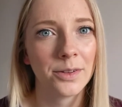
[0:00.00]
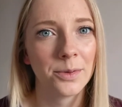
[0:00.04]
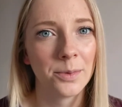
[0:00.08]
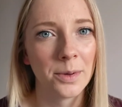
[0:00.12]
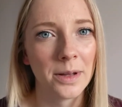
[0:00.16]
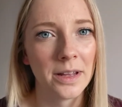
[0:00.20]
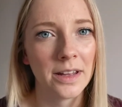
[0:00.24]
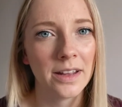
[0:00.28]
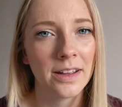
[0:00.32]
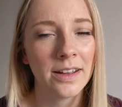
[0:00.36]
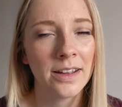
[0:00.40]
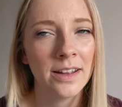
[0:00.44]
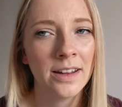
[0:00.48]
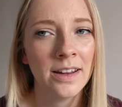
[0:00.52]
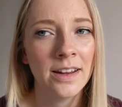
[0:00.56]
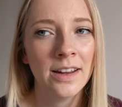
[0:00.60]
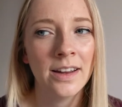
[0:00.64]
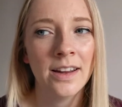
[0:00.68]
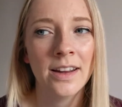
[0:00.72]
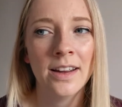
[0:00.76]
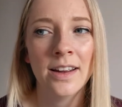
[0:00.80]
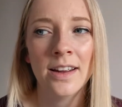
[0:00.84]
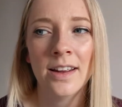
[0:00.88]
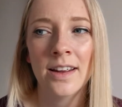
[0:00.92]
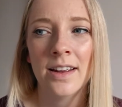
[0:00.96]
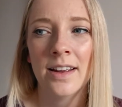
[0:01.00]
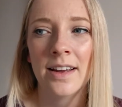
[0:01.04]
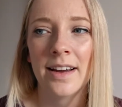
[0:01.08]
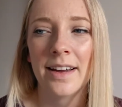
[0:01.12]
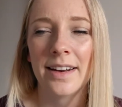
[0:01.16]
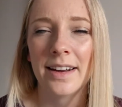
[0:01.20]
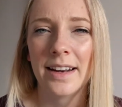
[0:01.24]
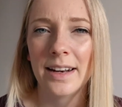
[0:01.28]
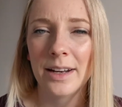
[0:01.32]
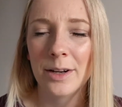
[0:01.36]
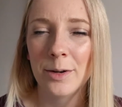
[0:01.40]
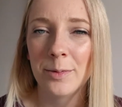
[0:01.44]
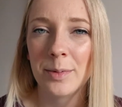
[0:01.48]
week
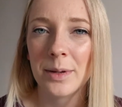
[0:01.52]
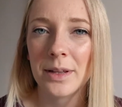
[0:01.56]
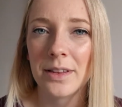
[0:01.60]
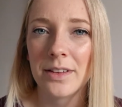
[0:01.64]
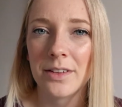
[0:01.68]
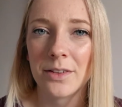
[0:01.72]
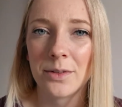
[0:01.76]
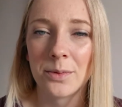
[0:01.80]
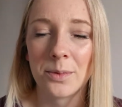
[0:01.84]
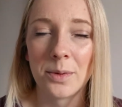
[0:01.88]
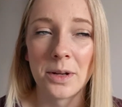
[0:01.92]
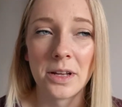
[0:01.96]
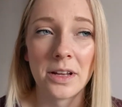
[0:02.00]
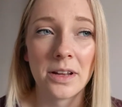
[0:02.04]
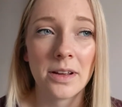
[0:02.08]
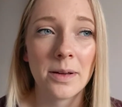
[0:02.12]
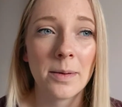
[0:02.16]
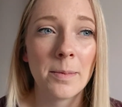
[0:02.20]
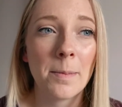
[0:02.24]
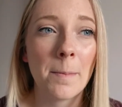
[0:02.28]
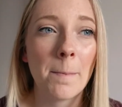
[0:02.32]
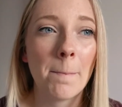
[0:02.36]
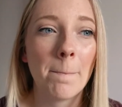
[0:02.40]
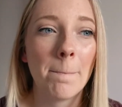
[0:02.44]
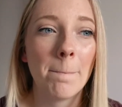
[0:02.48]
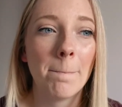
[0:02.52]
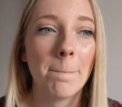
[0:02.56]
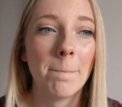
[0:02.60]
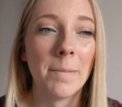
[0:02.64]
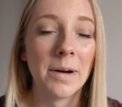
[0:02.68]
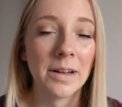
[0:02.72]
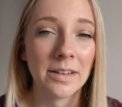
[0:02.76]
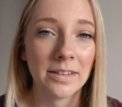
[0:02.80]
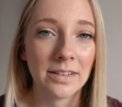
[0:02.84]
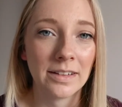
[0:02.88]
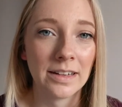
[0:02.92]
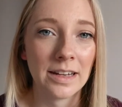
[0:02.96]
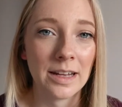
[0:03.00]
and a little bit of this week,
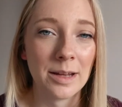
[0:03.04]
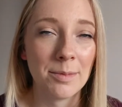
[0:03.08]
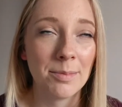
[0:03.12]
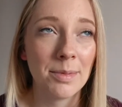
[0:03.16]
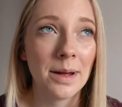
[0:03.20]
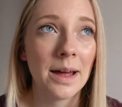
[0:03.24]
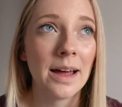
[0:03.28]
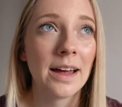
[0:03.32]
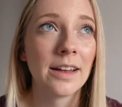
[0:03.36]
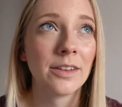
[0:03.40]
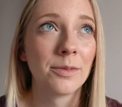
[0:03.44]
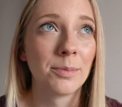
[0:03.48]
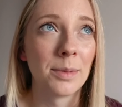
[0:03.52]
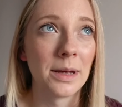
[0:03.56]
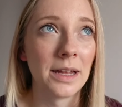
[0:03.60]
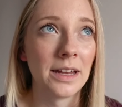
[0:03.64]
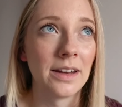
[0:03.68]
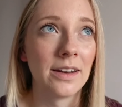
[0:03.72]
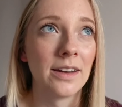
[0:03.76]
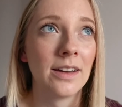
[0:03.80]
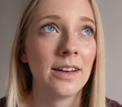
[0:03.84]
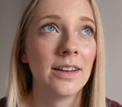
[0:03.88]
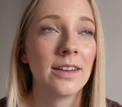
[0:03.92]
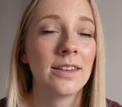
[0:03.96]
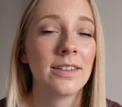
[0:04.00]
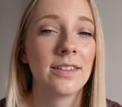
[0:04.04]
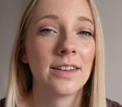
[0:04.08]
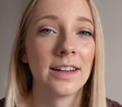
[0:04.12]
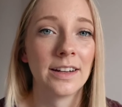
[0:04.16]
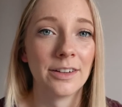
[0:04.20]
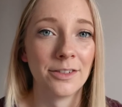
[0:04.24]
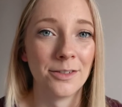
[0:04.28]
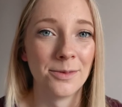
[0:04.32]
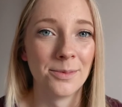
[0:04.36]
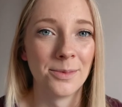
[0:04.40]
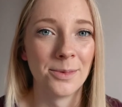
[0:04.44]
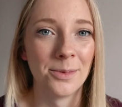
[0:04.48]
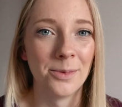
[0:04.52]
my sleep has been
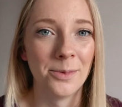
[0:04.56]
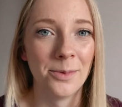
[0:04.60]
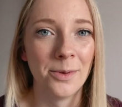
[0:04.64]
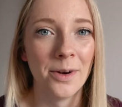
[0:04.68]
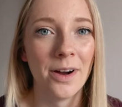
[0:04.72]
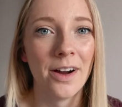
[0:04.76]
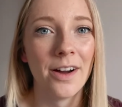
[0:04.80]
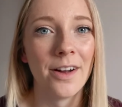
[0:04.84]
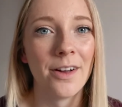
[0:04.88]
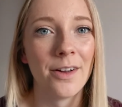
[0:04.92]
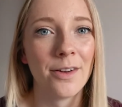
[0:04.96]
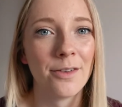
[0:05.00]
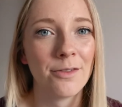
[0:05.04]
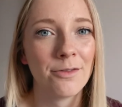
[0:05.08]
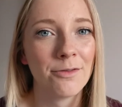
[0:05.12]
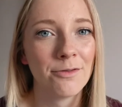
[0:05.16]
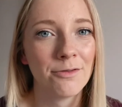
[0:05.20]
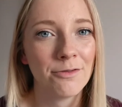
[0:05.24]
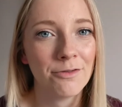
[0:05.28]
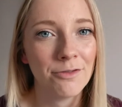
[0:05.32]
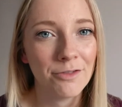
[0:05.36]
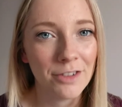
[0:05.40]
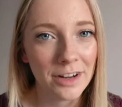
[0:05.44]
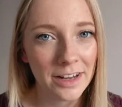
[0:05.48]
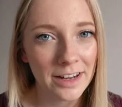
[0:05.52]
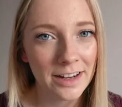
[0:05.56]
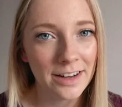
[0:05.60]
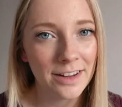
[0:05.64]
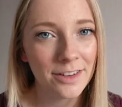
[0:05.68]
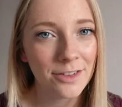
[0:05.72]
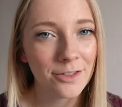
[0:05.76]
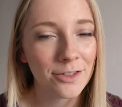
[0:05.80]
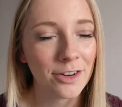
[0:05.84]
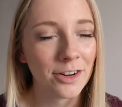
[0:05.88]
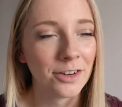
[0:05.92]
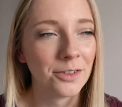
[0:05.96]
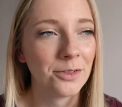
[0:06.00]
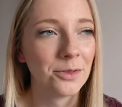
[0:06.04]
terrible. I really
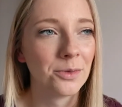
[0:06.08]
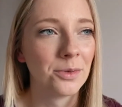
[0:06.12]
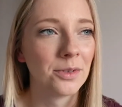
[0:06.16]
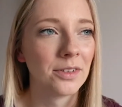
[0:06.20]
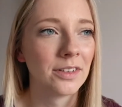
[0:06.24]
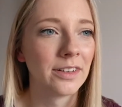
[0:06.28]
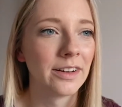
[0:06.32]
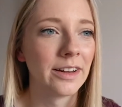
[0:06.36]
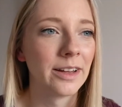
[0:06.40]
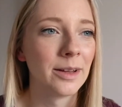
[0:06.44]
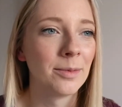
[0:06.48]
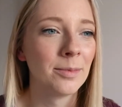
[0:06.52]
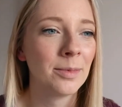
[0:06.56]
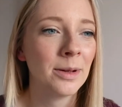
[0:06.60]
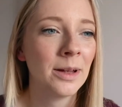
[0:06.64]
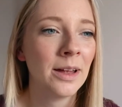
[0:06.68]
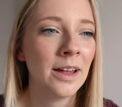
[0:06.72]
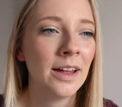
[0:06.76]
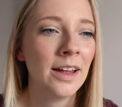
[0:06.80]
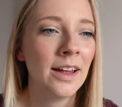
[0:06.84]
struggled with sleep.